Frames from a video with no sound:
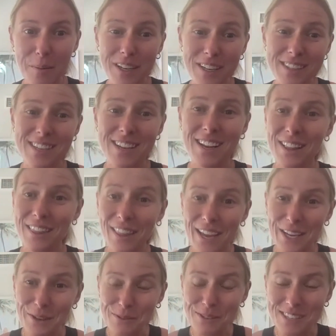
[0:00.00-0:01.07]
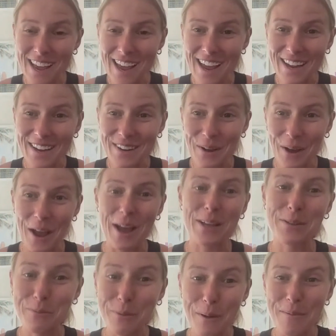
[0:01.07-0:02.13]
Because like you said,
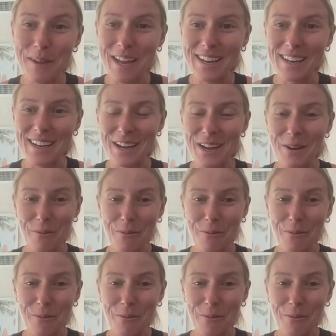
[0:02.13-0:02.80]
as women,